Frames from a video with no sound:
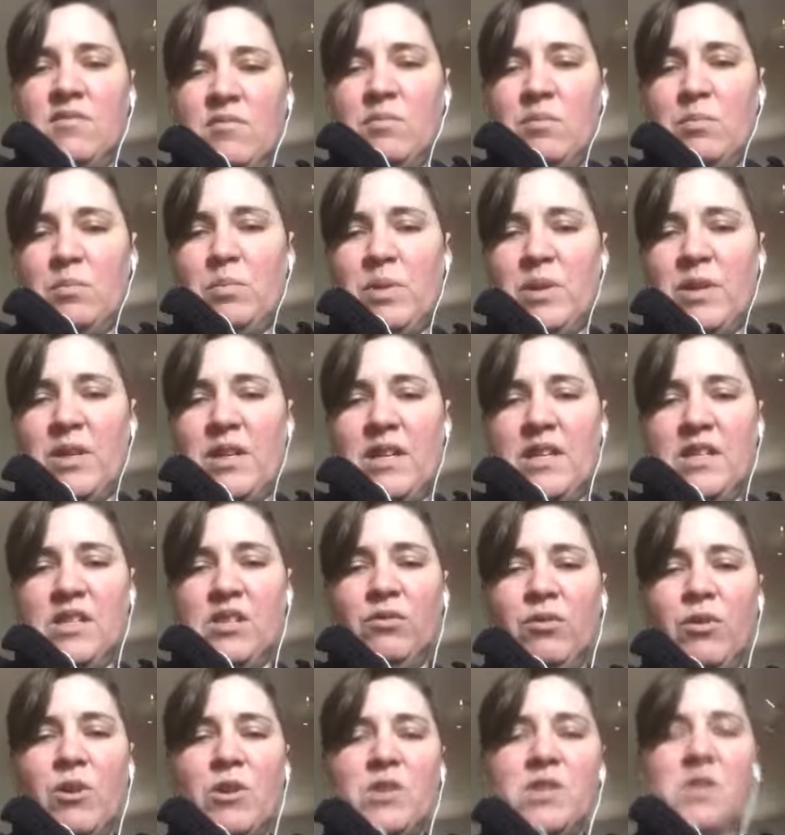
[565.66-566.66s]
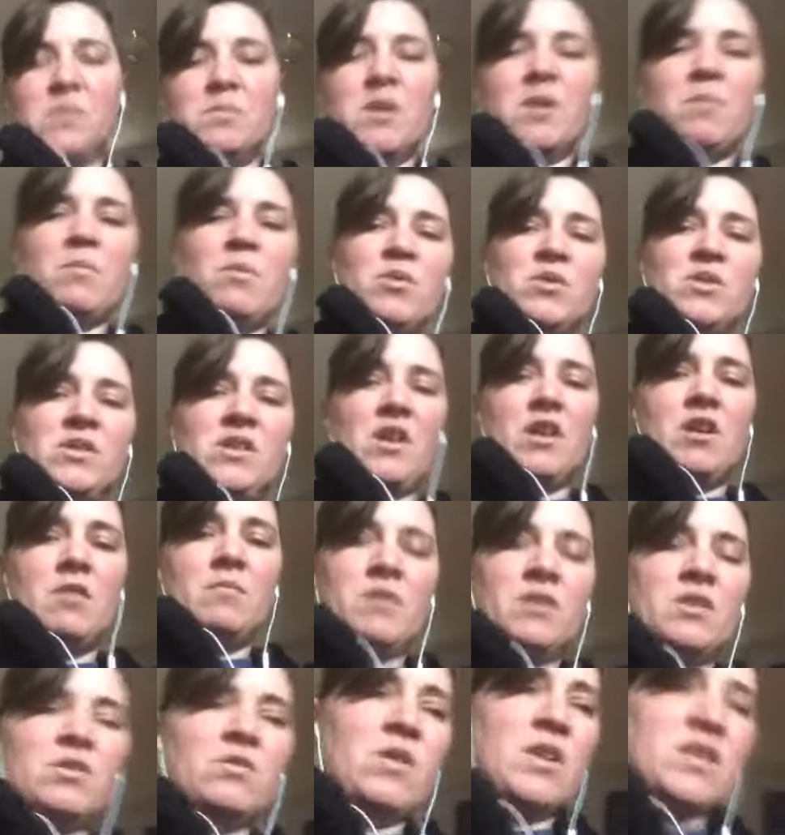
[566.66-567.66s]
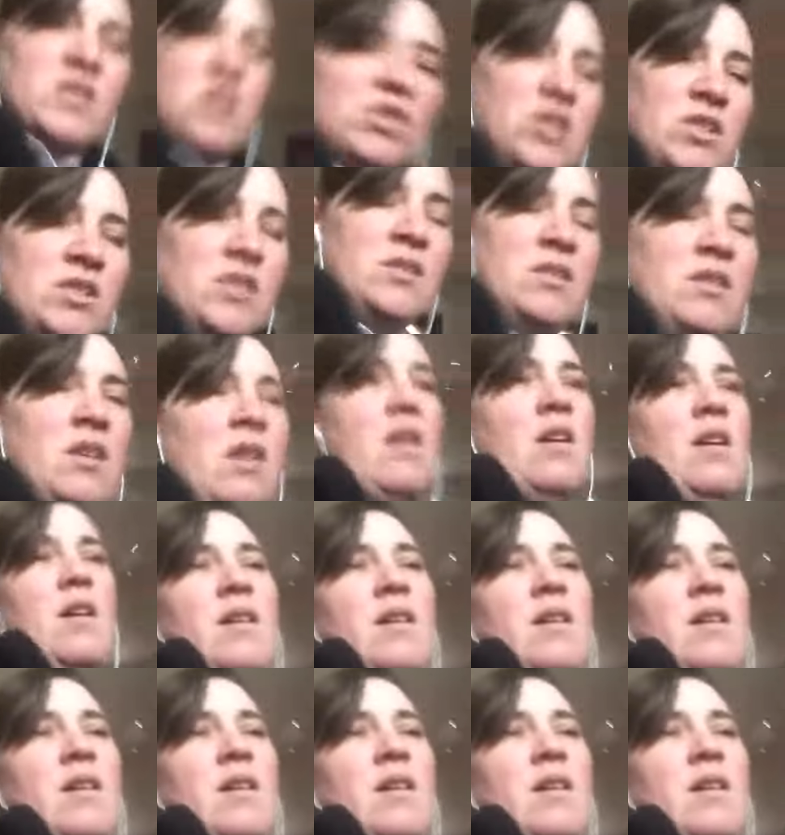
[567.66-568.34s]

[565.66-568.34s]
But as far as my most common question,